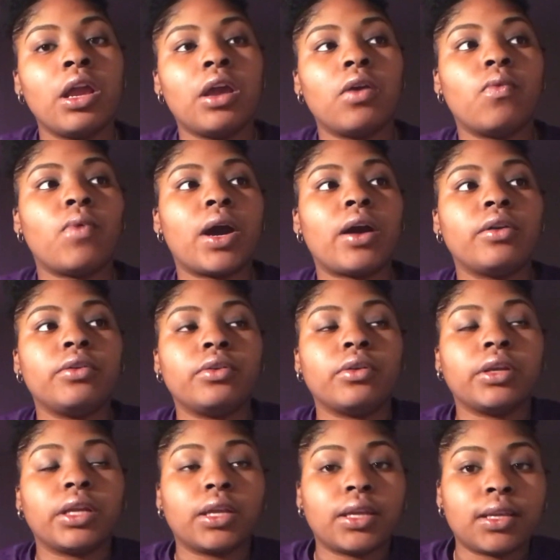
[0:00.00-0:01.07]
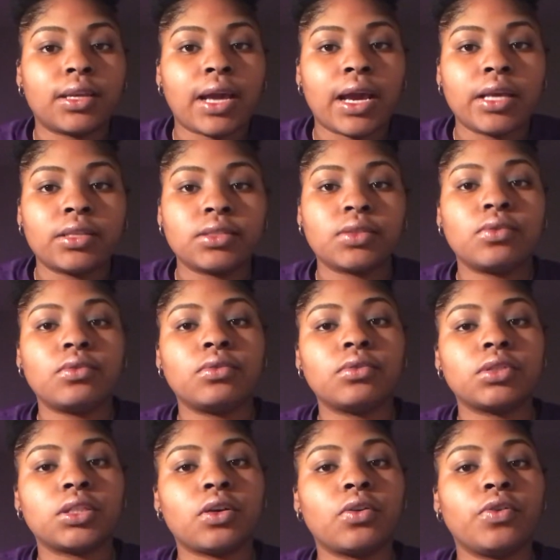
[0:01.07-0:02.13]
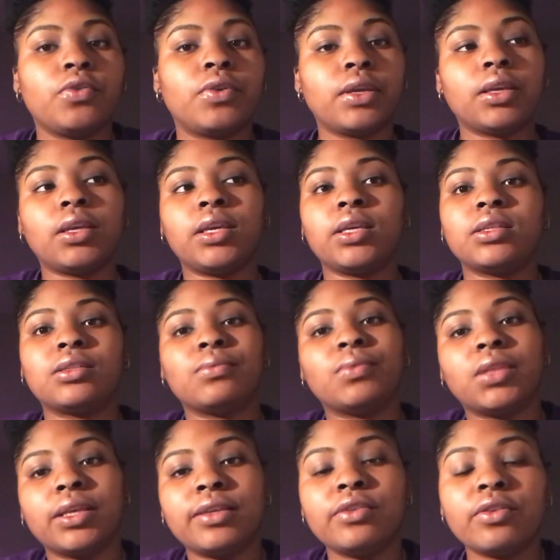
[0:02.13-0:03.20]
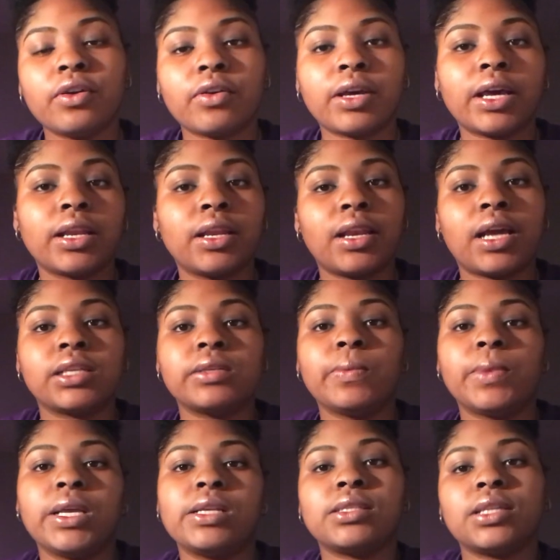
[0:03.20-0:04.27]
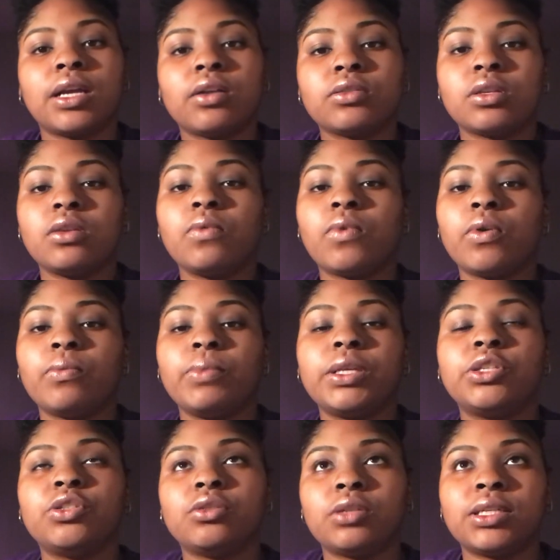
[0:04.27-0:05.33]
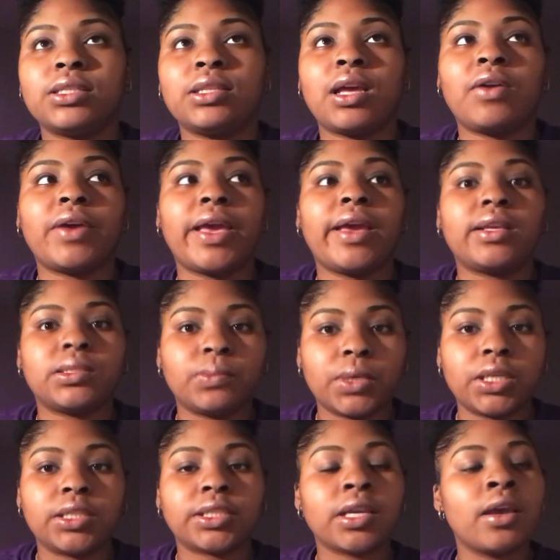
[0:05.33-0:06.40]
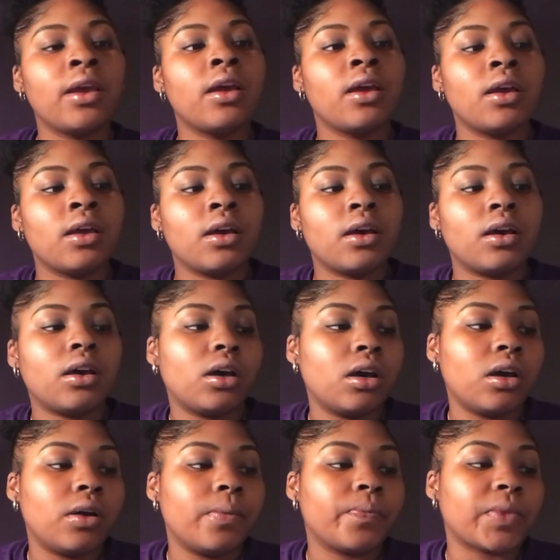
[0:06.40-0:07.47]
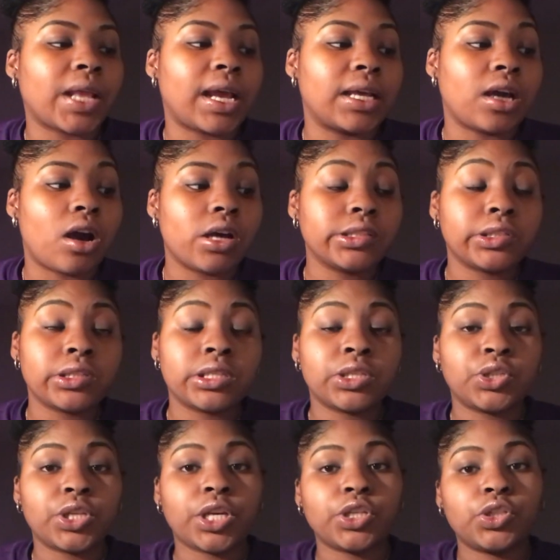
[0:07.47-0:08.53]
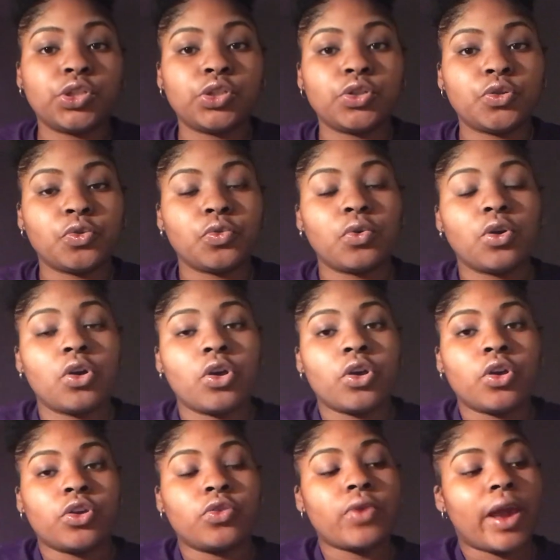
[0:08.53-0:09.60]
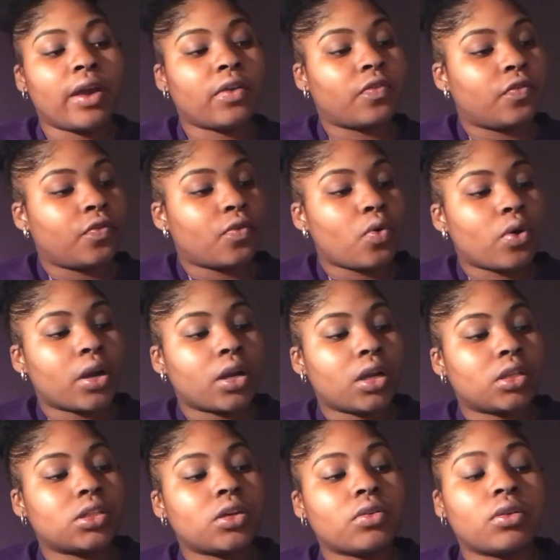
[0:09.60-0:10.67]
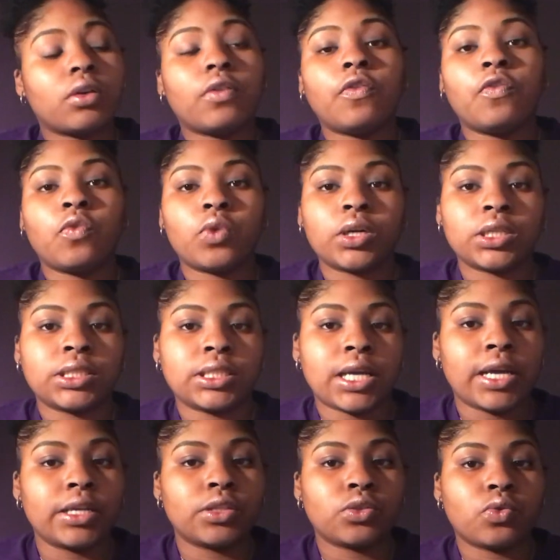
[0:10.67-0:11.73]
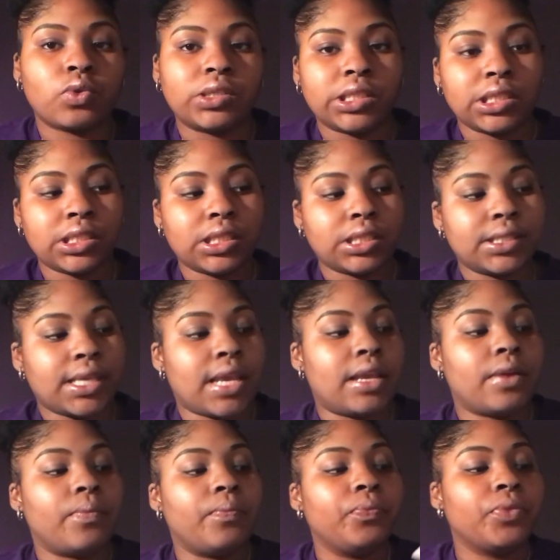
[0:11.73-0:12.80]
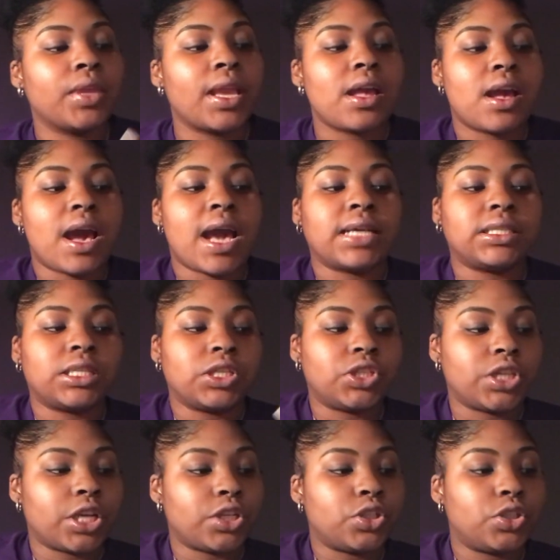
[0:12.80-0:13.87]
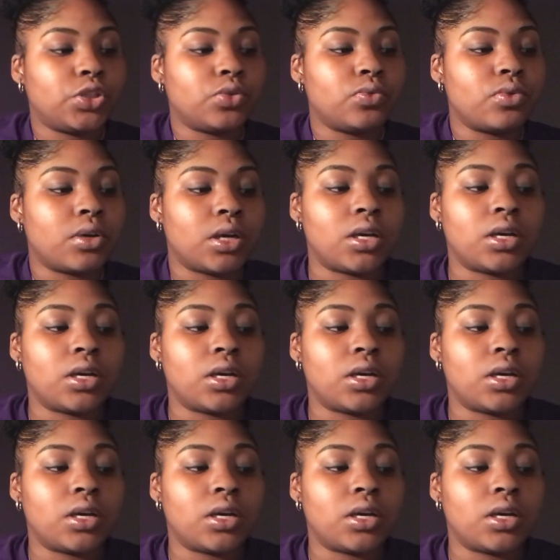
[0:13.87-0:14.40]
While you're in high school, so you can get something, kind of knock some things down, so you won't be stressed out as much. I also suggest you have a total of 4 science courses to take. I suggest you